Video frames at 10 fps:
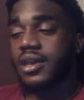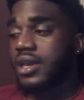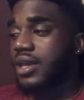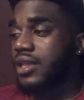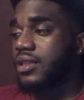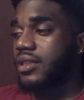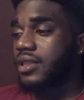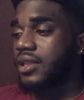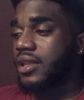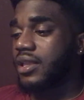And
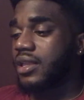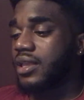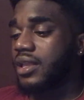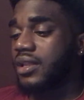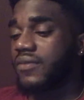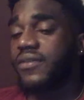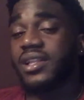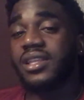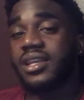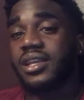if I
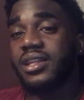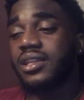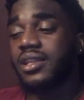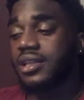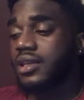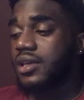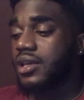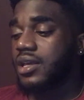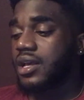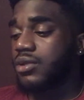did,
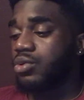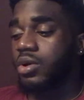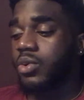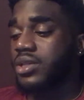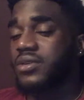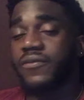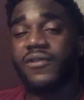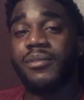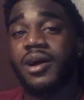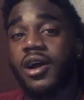I knew it wasn't
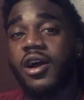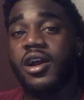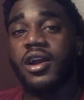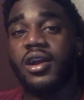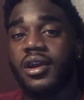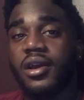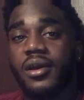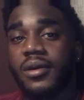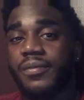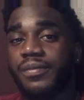from my heart.
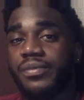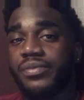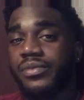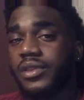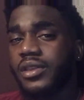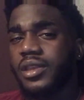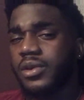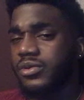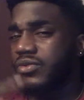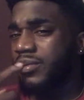It
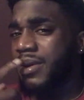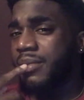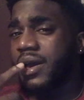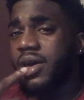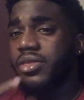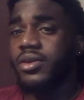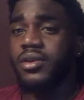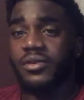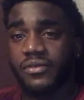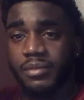was from my mouth
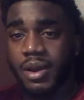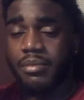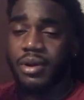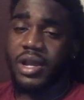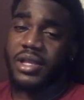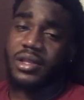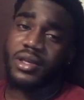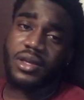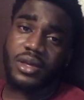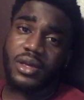and from my brain.
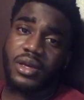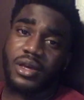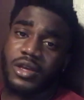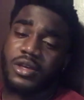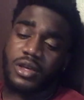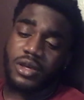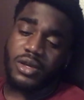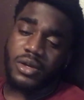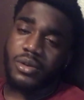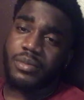
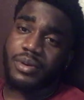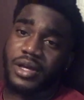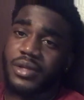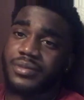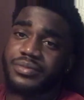But